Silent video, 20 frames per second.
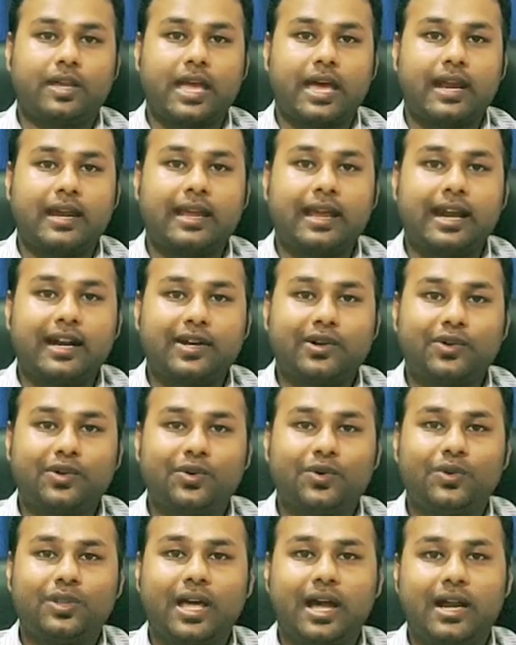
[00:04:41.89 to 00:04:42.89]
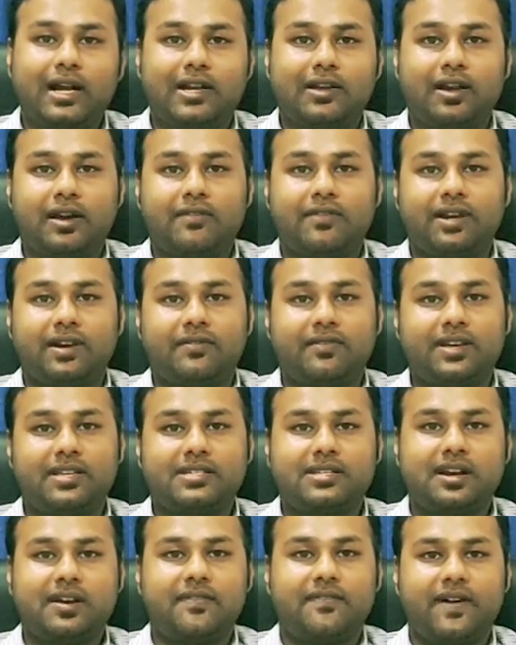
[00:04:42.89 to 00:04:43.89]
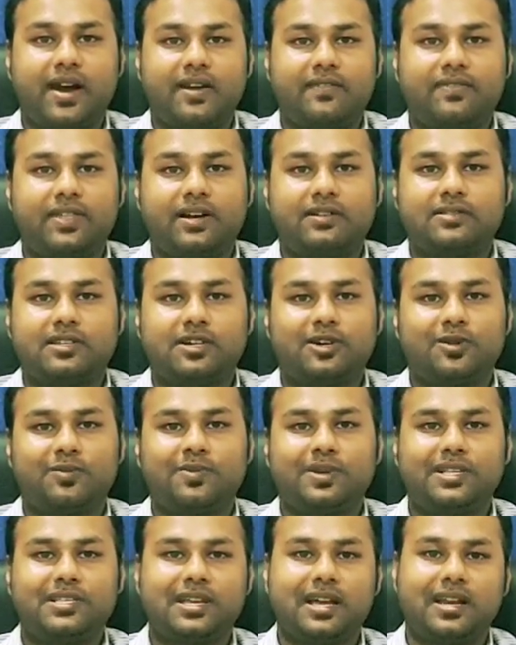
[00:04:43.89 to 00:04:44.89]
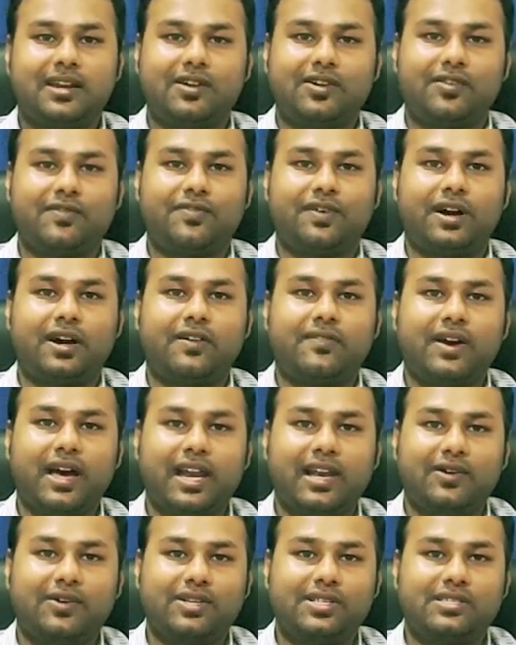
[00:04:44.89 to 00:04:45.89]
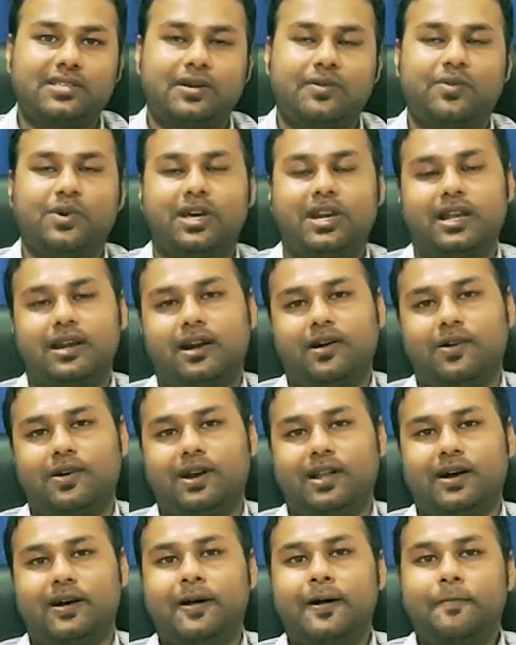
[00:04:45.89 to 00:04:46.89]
can get to know that you have invested 5,000 rupees and your fund value is somewhere around